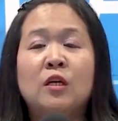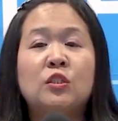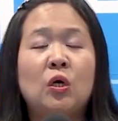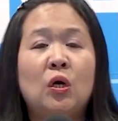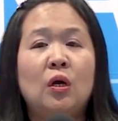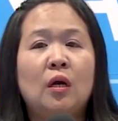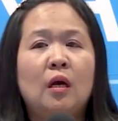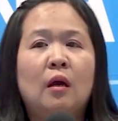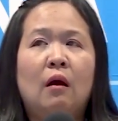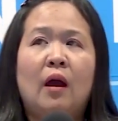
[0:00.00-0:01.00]
So,
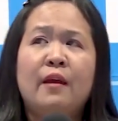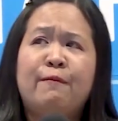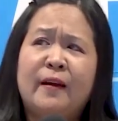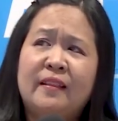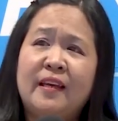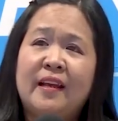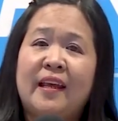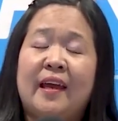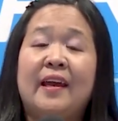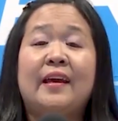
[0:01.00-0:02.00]
ay, fat yan
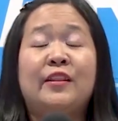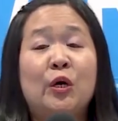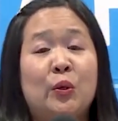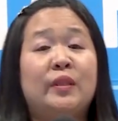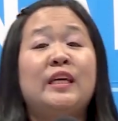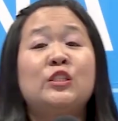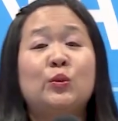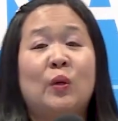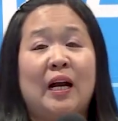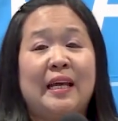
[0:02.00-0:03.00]
eh. No, this
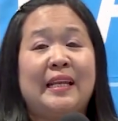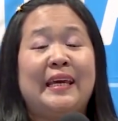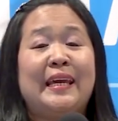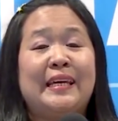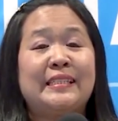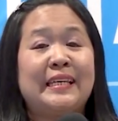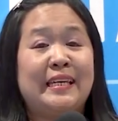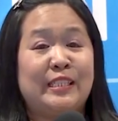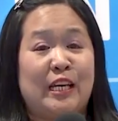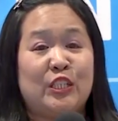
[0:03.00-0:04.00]
one is
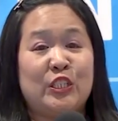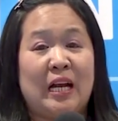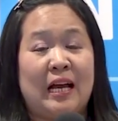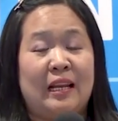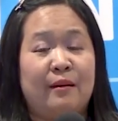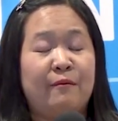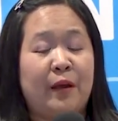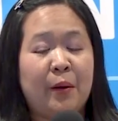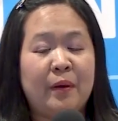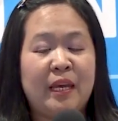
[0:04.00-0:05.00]
essential.
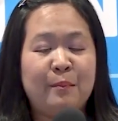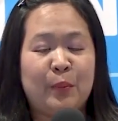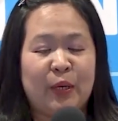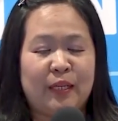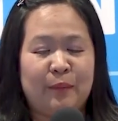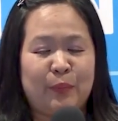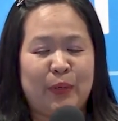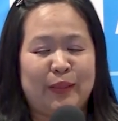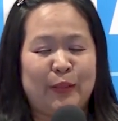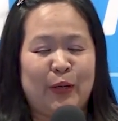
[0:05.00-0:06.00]
Very important po
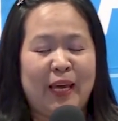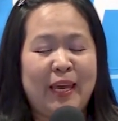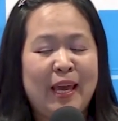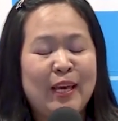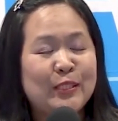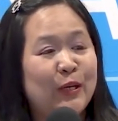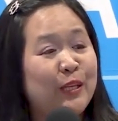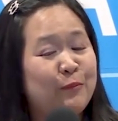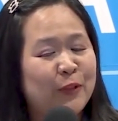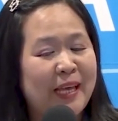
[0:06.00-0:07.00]
ito, okay? So,
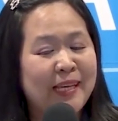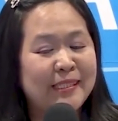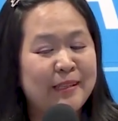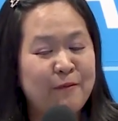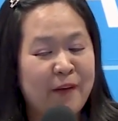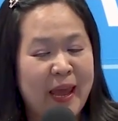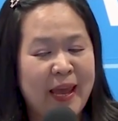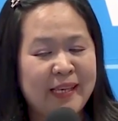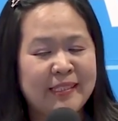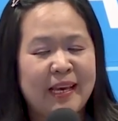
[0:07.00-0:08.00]
it protects the
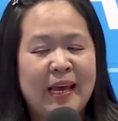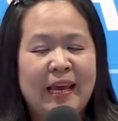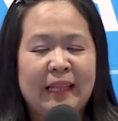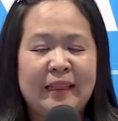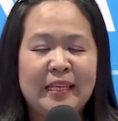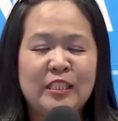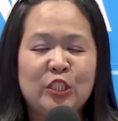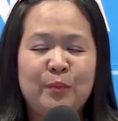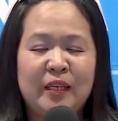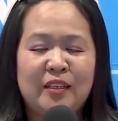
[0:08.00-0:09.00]
veins. It needs
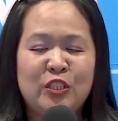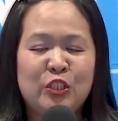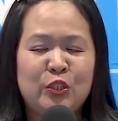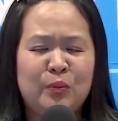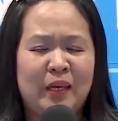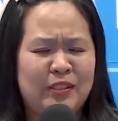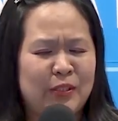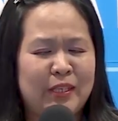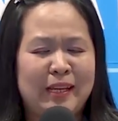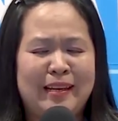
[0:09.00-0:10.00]
to be consumed
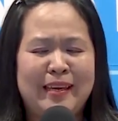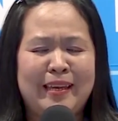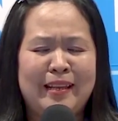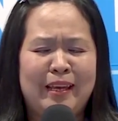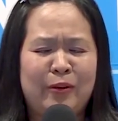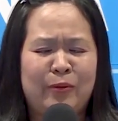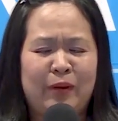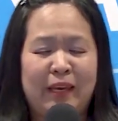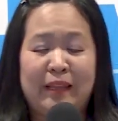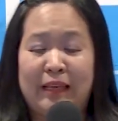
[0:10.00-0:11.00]
externally.
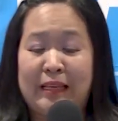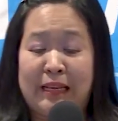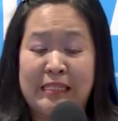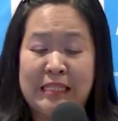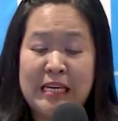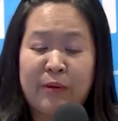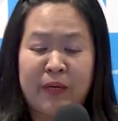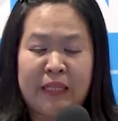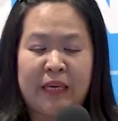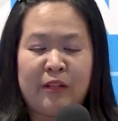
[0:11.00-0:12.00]
It is
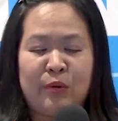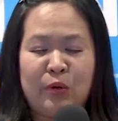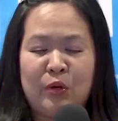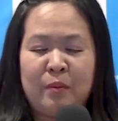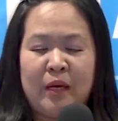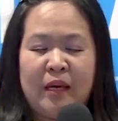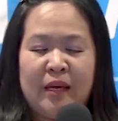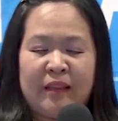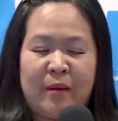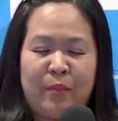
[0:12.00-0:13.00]
liquid in room
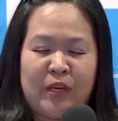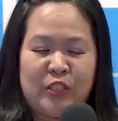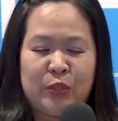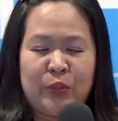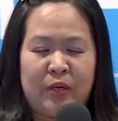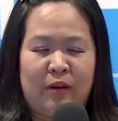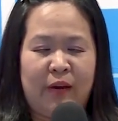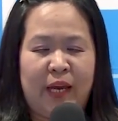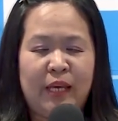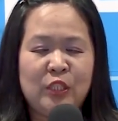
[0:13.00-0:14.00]
temperature,
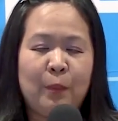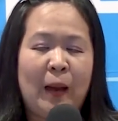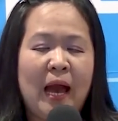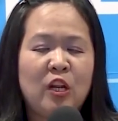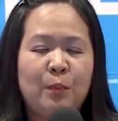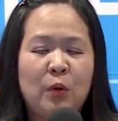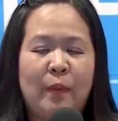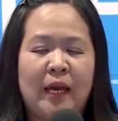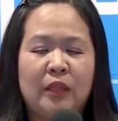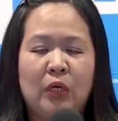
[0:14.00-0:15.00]
okay? So, paano po
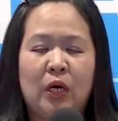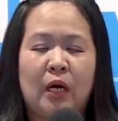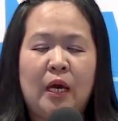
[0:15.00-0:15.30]
ba ito?